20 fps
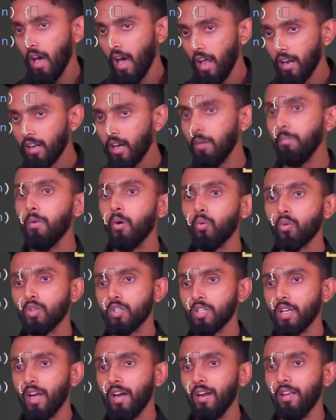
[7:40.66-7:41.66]
I will come
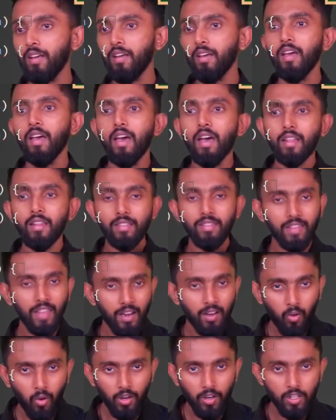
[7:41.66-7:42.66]
outside.
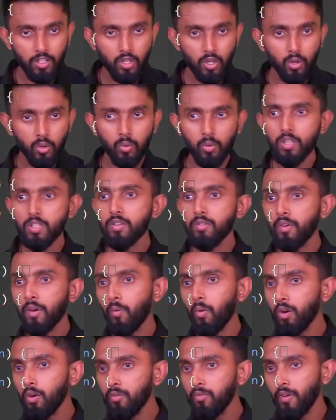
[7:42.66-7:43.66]
Then what I should do is, if I
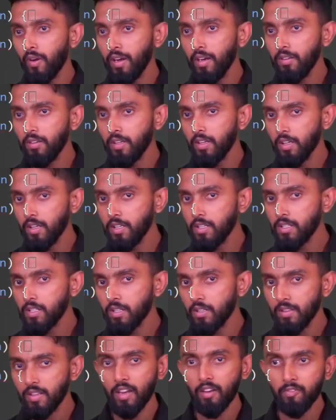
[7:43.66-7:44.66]
want to find
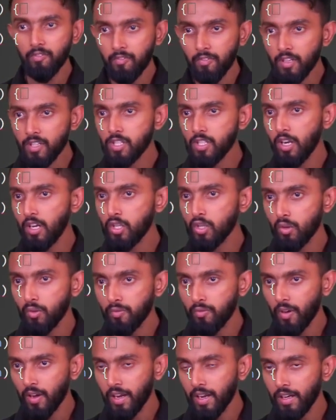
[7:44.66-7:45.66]
this, then first I should
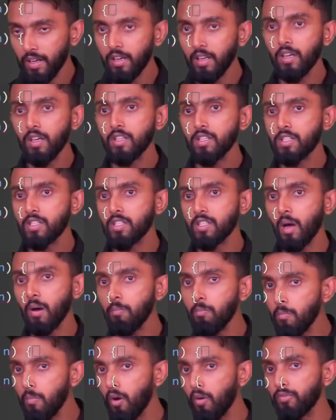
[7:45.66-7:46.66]
find
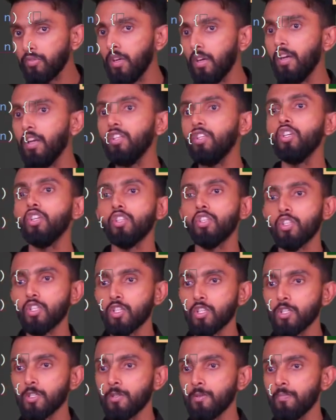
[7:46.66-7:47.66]
sum of the
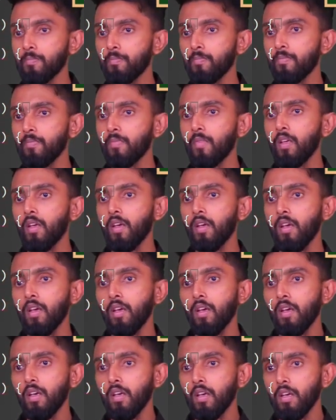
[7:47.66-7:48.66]
digits.
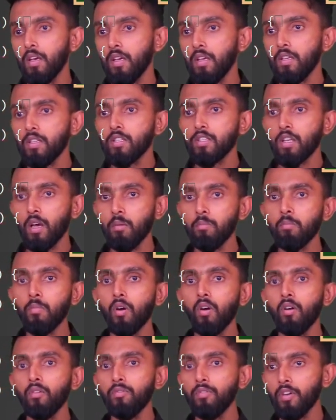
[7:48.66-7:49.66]
Sum
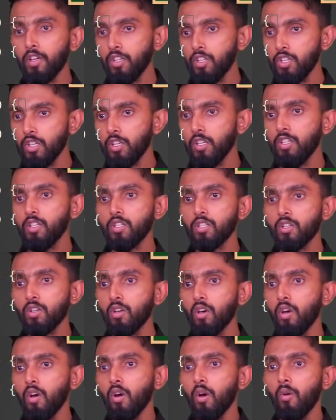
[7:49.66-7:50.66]
of digits
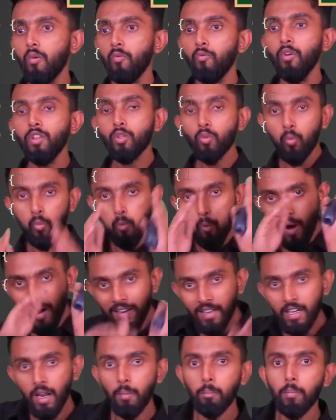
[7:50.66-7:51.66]
with
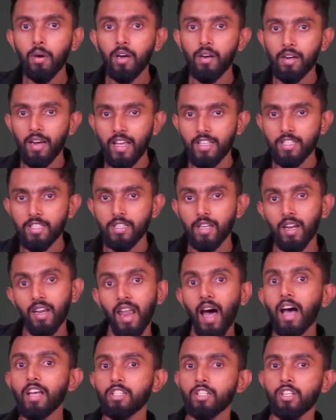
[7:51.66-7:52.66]
one number less,
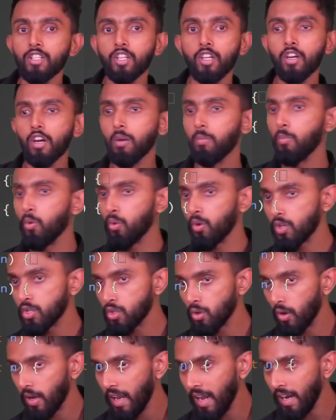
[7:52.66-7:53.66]
last digit removed.
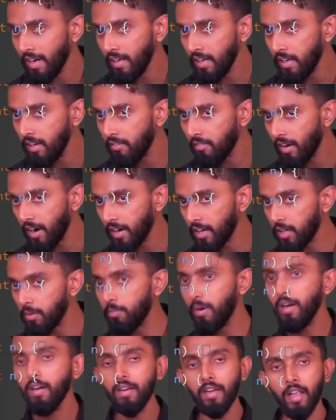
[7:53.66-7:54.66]
So n
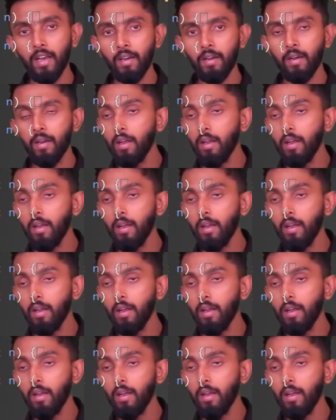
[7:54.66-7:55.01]
divided by 10.